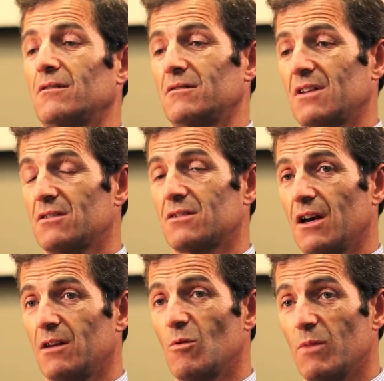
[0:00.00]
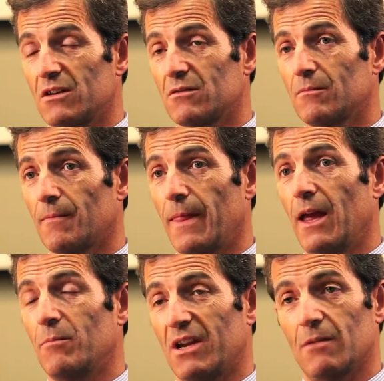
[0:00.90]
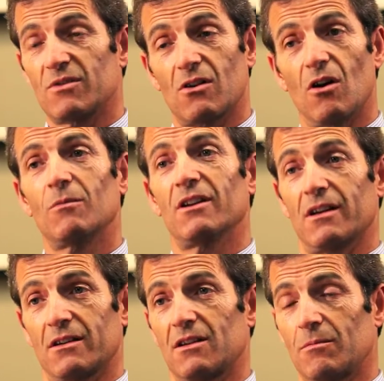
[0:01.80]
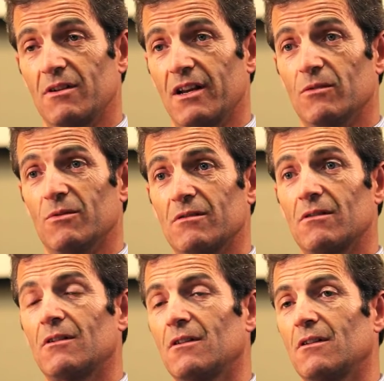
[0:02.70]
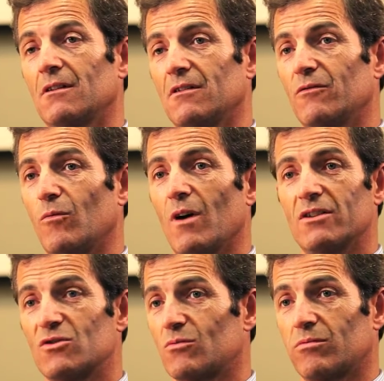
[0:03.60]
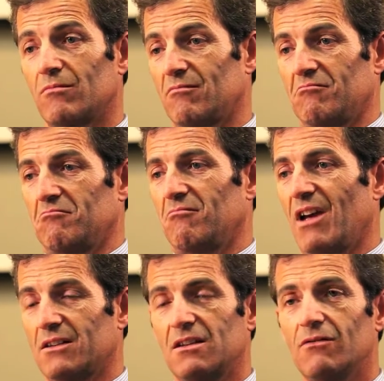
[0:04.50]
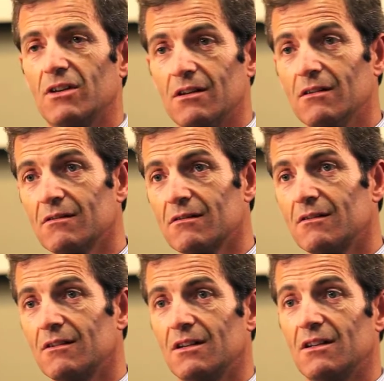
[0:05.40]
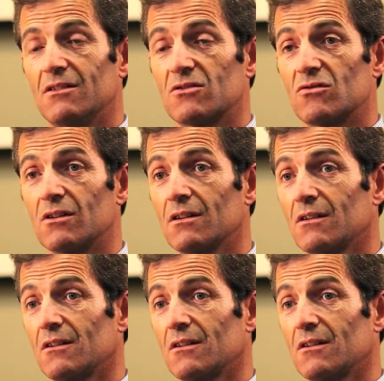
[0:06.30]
does gain momentum and becomes a commonly accepted element of one's activity in the industry,